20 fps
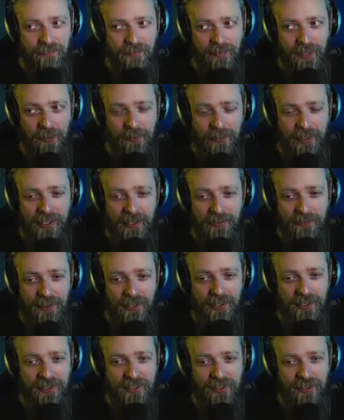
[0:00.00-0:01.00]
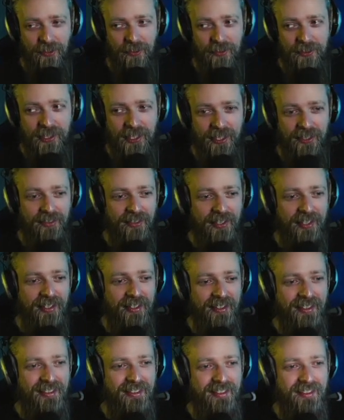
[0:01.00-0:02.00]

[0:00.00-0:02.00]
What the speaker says: mean, if I had slowed down there,